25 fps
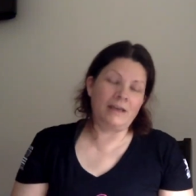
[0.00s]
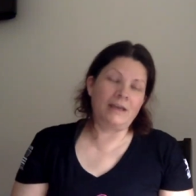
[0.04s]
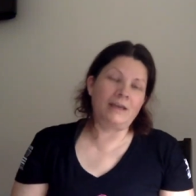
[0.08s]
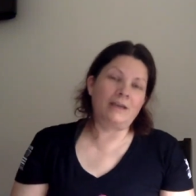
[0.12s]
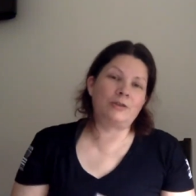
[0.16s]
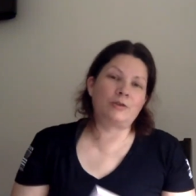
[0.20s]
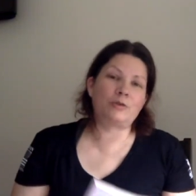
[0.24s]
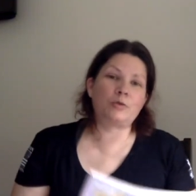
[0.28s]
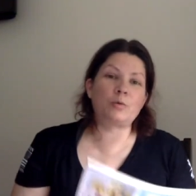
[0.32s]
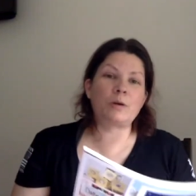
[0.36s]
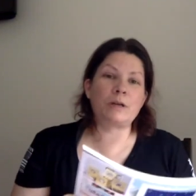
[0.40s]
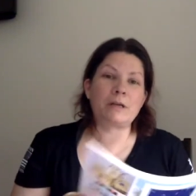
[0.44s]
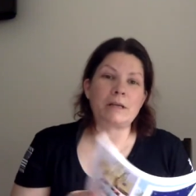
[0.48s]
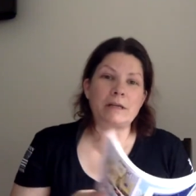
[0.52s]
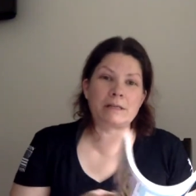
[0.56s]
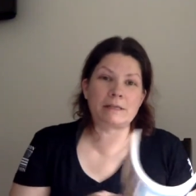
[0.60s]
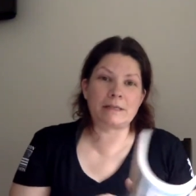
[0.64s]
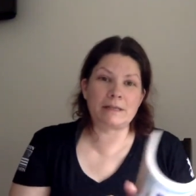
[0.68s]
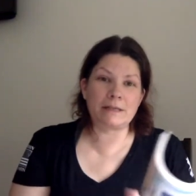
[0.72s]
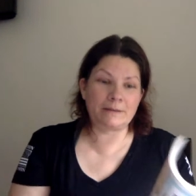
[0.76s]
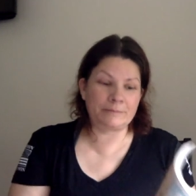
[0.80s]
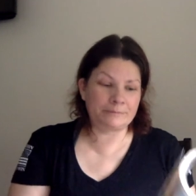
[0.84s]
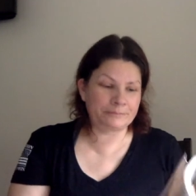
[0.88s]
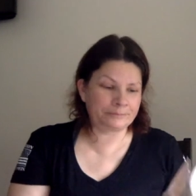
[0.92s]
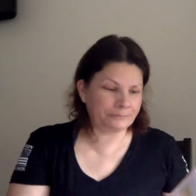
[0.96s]
It's
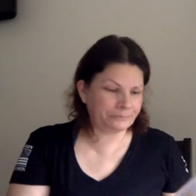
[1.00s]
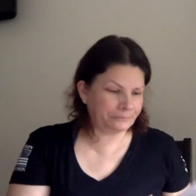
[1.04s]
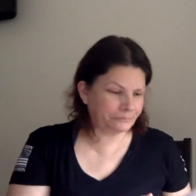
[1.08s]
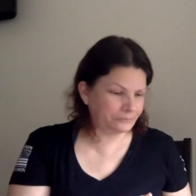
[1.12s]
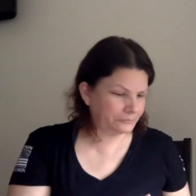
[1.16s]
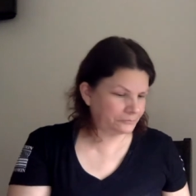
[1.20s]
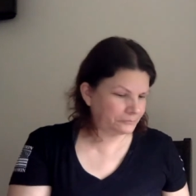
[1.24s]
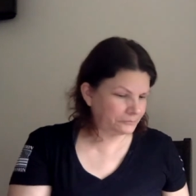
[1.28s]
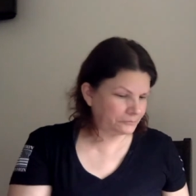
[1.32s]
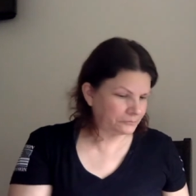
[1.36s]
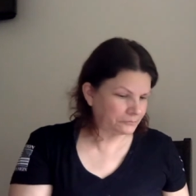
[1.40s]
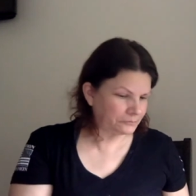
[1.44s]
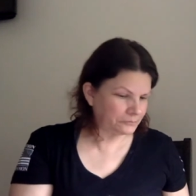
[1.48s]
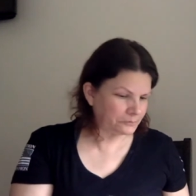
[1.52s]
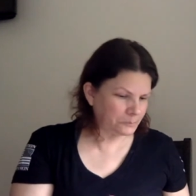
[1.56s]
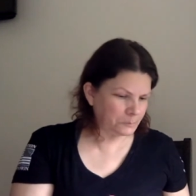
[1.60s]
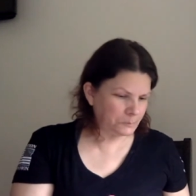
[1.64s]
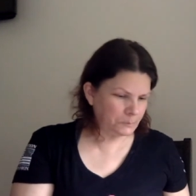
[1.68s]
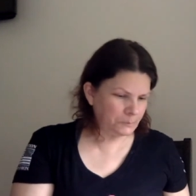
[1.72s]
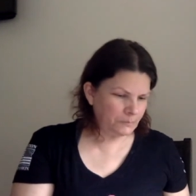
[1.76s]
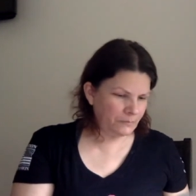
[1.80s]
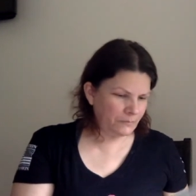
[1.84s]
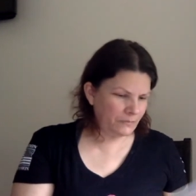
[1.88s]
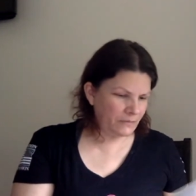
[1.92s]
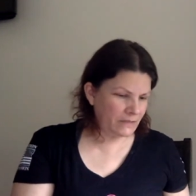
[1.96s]
2018.
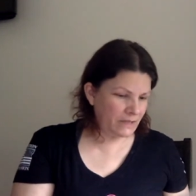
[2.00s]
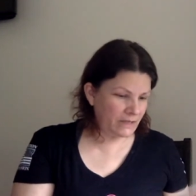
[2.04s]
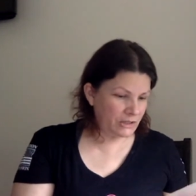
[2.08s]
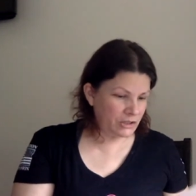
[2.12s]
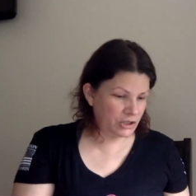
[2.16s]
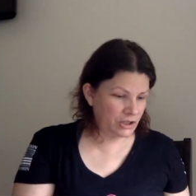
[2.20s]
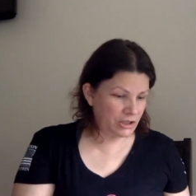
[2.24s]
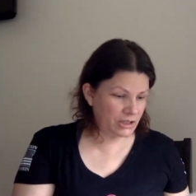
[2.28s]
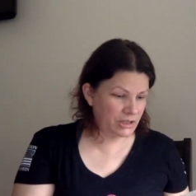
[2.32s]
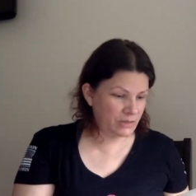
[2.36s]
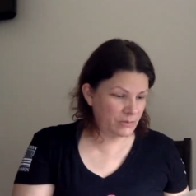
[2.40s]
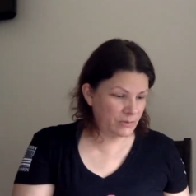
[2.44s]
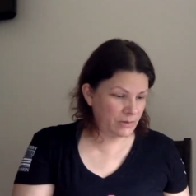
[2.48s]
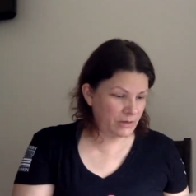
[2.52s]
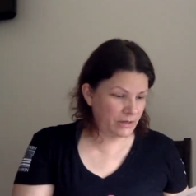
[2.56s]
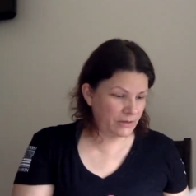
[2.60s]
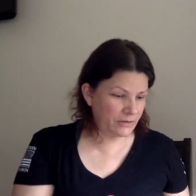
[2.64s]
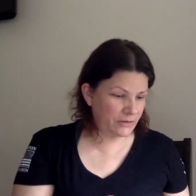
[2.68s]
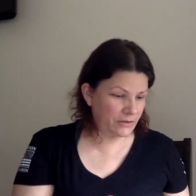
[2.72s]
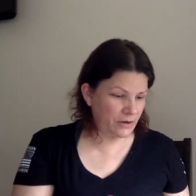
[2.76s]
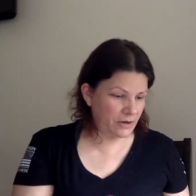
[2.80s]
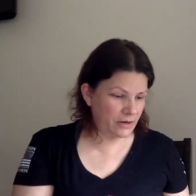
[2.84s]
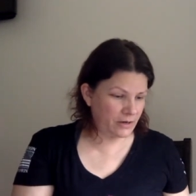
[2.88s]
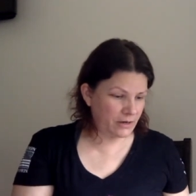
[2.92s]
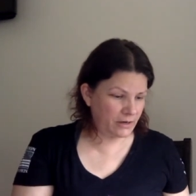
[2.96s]
She's the one I
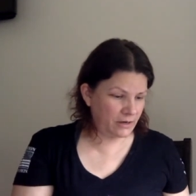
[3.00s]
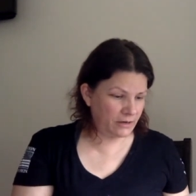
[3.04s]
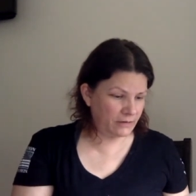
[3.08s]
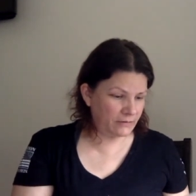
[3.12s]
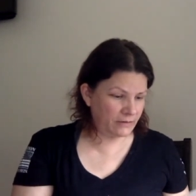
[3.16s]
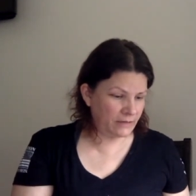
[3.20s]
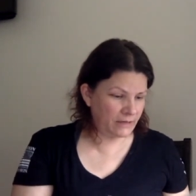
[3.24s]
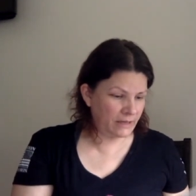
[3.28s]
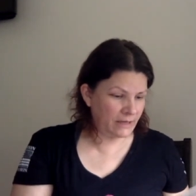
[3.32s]
thought of.